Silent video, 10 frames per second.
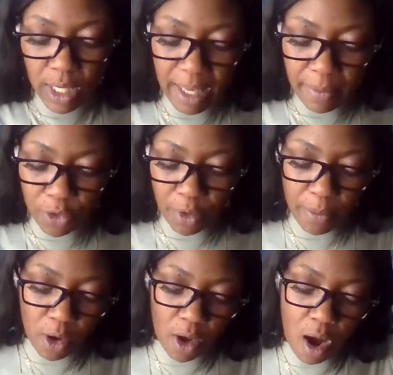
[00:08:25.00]
Give me three
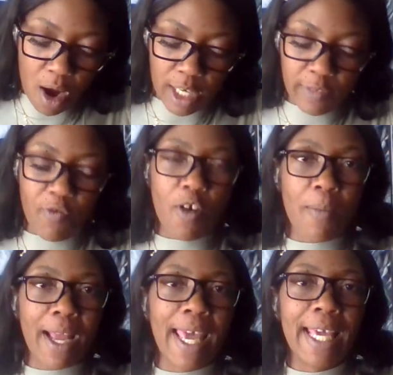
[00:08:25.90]
more cards for
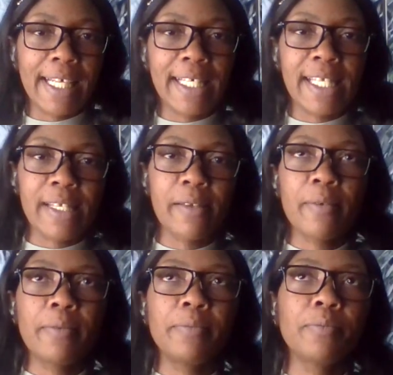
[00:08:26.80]
my Eddies.
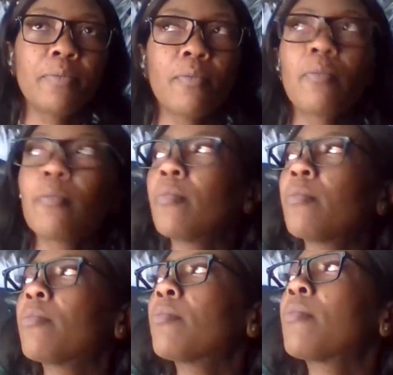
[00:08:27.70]

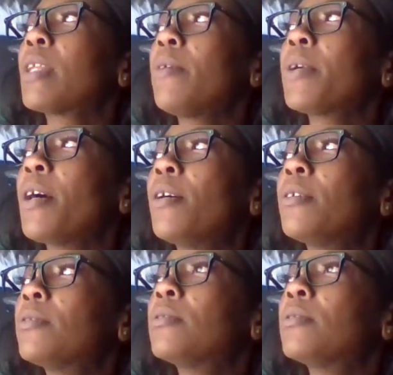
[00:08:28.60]
Here we go.